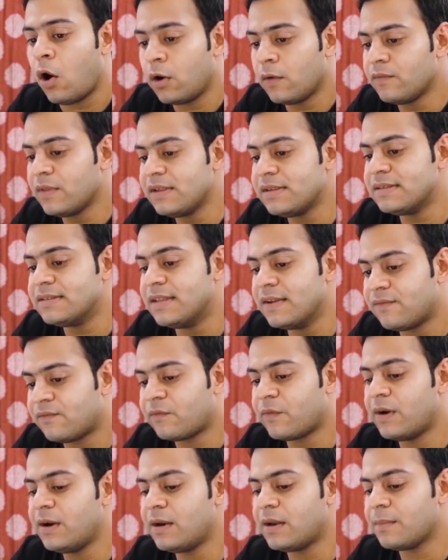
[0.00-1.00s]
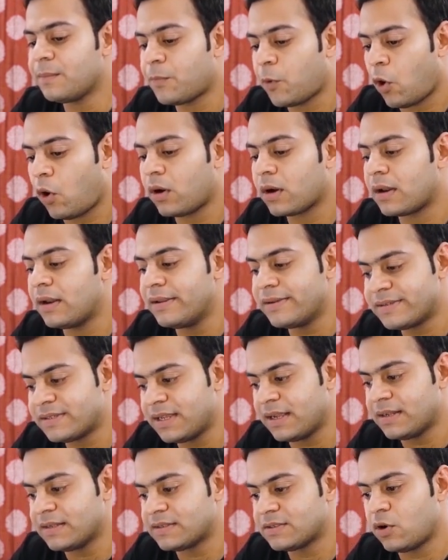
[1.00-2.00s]
all of these different product
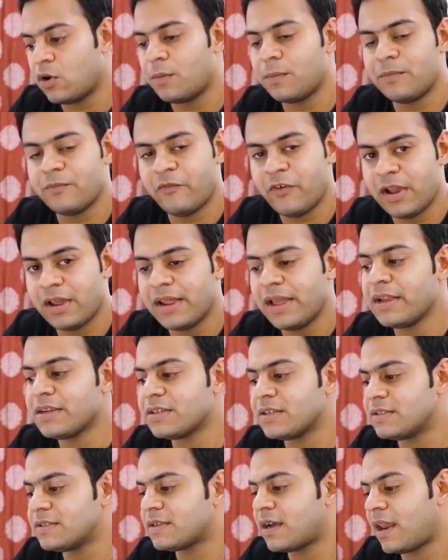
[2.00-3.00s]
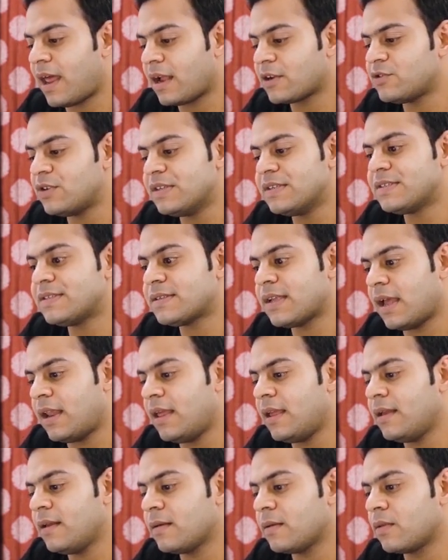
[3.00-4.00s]
listings or variations are actually
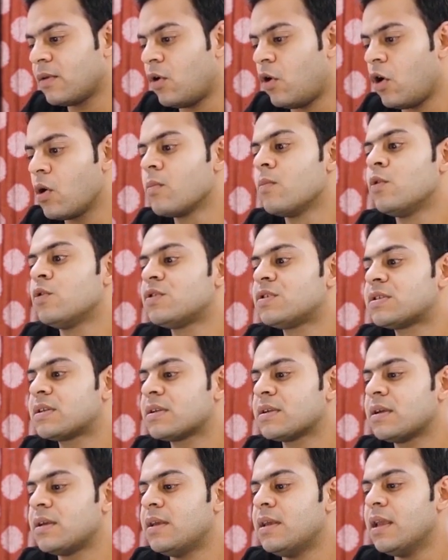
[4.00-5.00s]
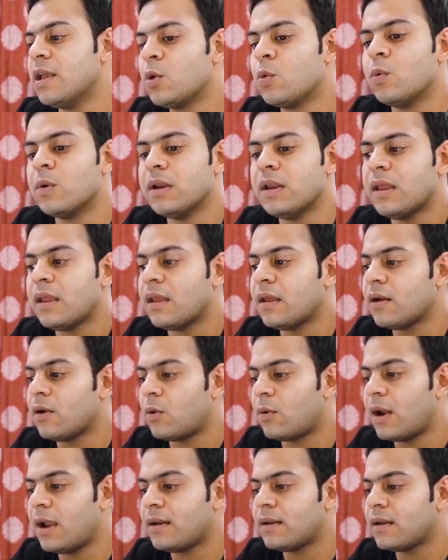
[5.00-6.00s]
selling almost equally,
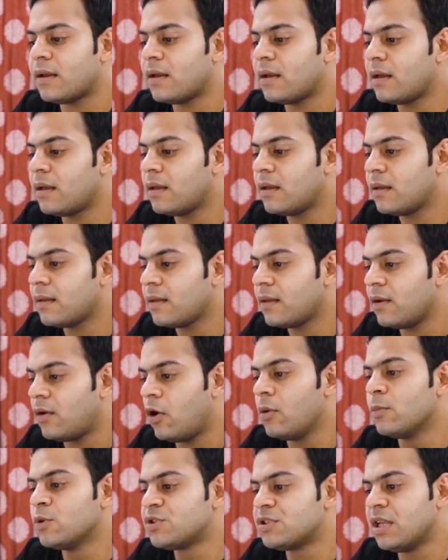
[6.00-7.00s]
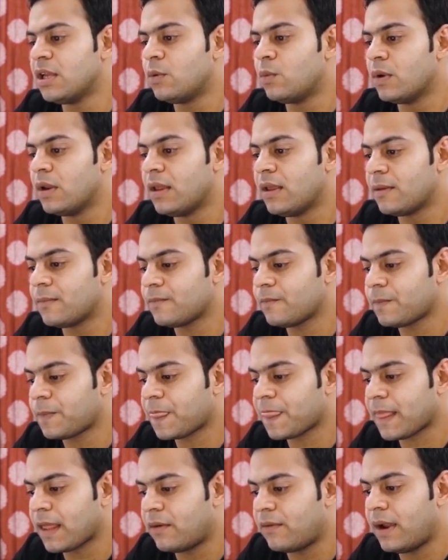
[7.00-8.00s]
right? Almost equally,
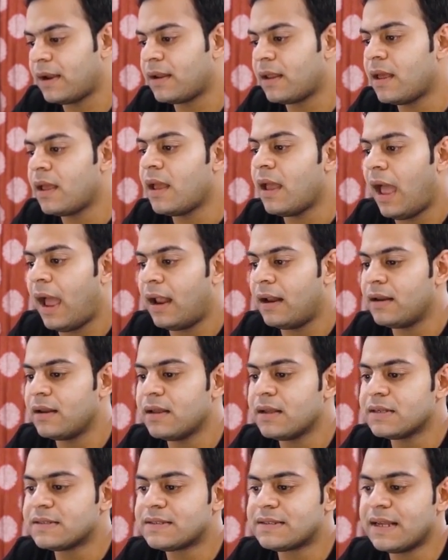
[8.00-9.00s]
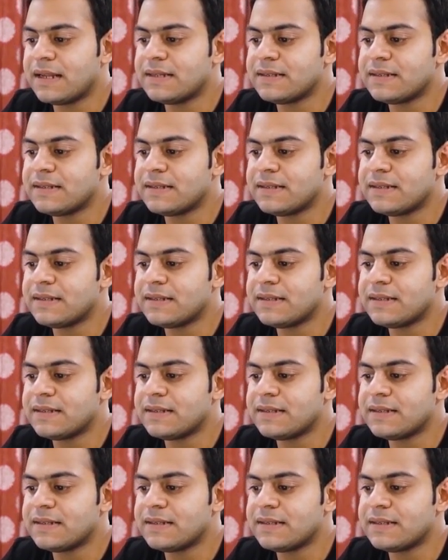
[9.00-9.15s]
right? And